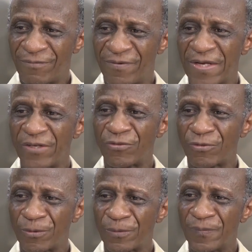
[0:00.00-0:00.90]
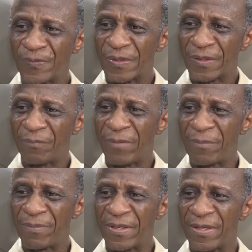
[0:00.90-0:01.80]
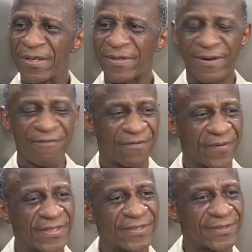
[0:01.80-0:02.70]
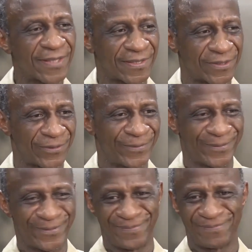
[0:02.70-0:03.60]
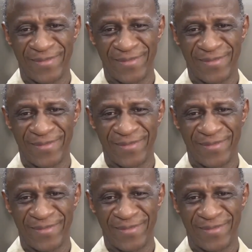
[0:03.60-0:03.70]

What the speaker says: very soon may be reference sections.